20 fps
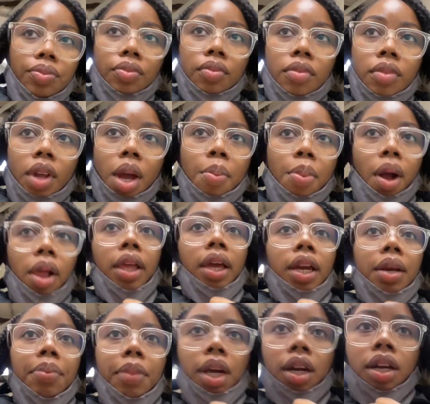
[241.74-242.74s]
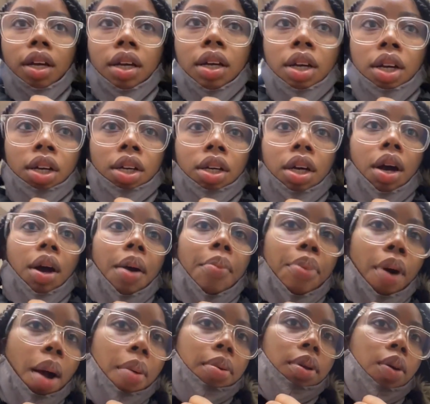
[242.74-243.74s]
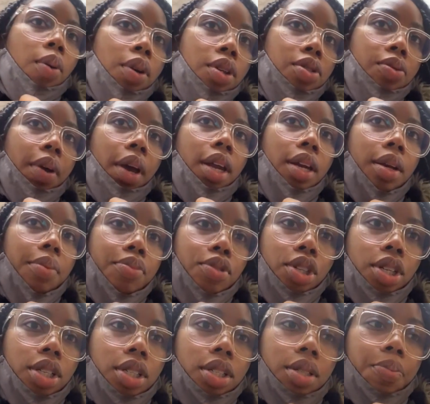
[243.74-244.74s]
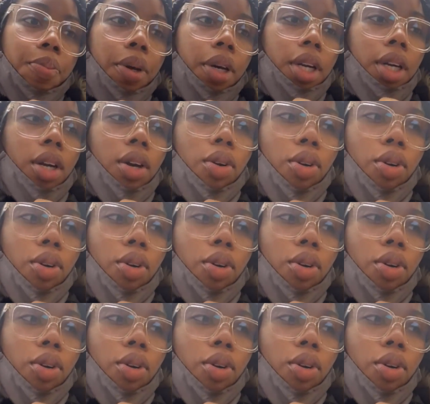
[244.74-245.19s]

I'm probably going to end up just putting a